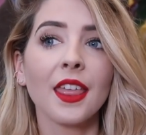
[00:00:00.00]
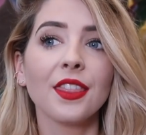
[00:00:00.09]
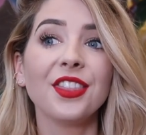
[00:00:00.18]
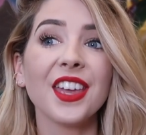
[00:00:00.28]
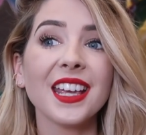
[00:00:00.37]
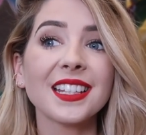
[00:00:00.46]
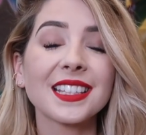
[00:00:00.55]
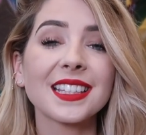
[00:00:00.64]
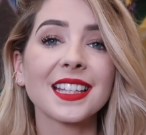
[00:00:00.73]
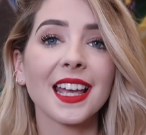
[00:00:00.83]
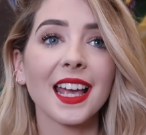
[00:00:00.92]

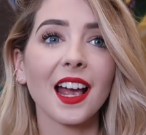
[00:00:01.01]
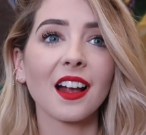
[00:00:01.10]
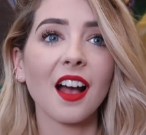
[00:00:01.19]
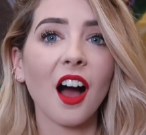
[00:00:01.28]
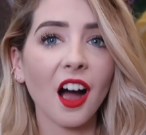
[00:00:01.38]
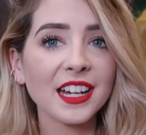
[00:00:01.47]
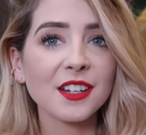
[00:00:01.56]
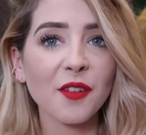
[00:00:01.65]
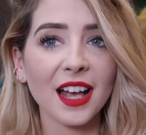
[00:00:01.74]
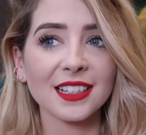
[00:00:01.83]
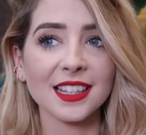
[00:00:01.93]
This kind
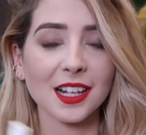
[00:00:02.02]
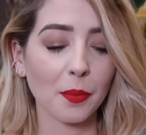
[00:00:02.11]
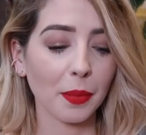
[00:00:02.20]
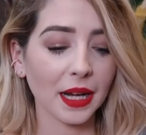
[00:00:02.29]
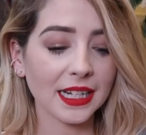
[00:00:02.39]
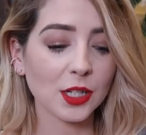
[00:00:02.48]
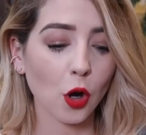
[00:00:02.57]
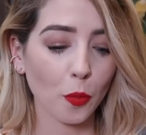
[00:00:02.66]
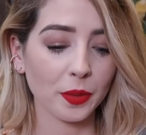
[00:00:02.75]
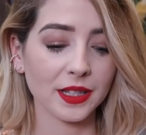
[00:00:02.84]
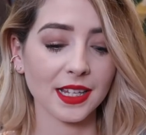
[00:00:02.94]
of has the complete
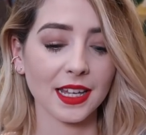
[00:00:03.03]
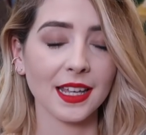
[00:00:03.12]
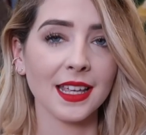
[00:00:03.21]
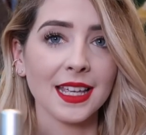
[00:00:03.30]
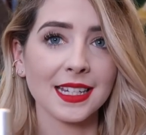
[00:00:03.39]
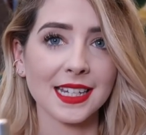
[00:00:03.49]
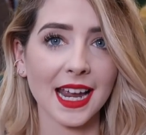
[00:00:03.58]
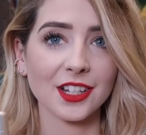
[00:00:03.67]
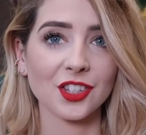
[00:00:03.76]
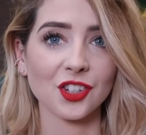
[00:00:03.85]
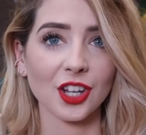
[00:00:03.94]
opposite
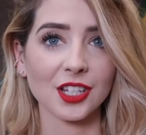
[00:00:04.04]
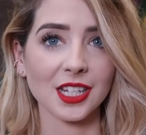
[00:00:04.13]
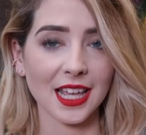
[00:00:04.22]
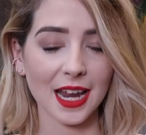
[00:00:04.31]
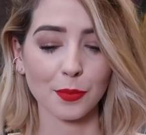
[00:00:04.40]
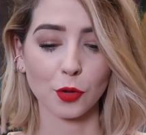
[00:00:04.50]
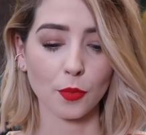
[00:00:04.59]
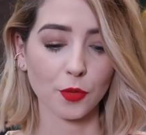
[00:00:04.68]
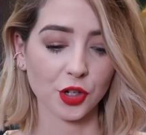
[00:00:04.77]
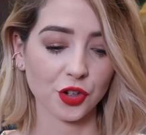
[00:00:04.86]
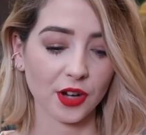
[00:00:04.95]
texture to the Apricot
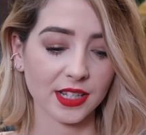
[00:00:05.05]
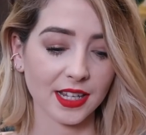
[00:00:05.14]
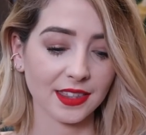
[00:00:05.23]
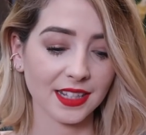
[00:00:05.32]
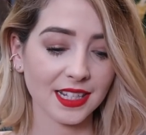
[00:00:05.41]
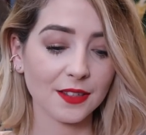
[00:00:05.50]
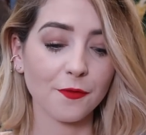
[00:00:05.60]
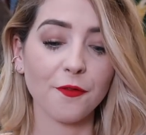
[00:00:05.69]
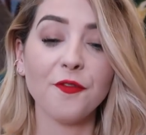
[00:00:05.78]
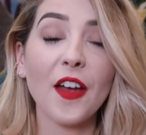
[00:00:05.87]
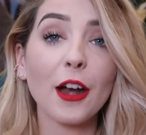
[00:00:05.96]
Moisturizer. This is
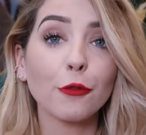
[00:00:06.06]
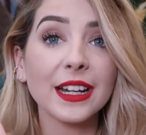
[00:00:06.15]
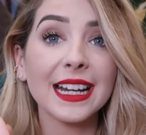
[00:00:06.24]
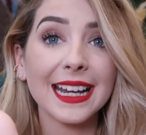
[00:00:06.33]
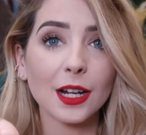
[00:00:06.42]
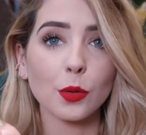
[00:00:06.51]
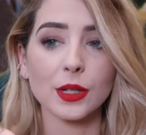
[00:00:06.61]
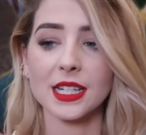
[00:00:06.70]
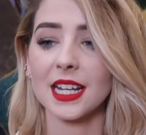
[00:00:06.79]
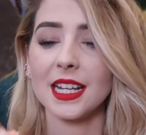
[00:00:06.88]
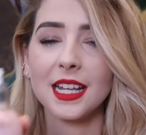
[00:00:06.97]
very
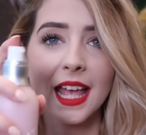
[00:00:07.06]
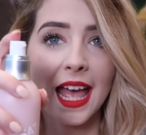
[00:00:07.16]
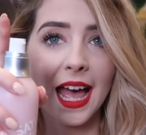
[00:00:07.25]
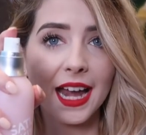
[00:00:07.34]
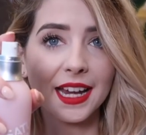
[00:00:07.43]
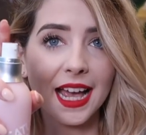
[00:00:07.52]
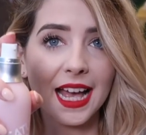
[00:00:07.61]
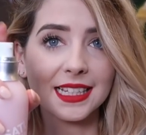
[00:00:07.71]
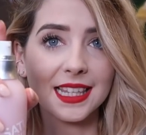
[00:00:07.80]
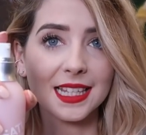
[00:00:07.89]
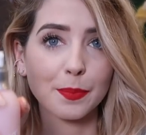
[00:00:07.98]
liquidy, and it
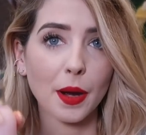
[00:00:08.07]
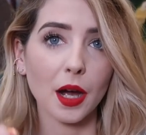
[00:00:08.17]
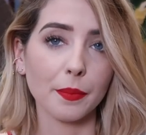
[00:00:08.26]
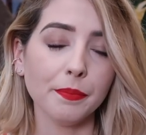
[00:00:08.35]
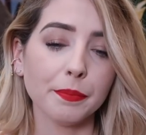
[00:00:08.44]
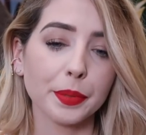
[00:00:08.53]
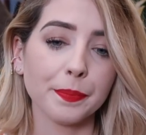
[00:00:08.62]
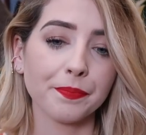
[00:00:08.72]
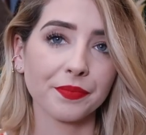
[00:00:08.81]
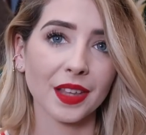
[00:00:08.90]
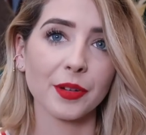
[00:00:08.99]
has this pump.
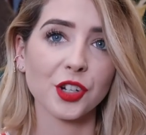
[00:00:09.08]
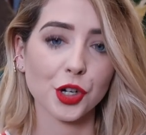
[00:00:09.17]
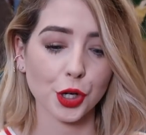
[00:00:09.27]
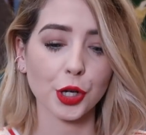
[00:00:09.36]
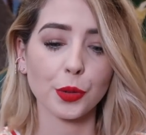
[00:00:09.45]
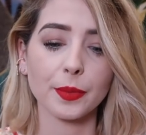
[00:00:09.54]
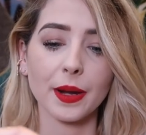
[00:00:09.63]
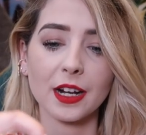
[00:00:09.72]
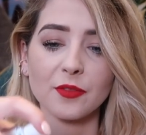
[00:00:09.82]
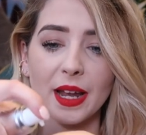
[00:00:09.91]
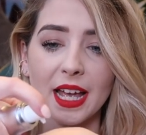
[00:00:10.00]
Let me just show you on the
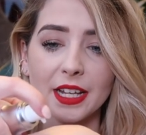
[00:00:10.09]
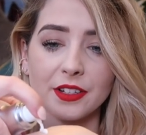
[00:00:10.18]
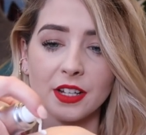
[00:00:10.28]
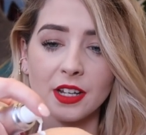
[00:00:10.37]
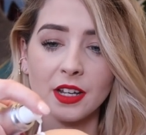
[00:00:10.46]
back of my hand.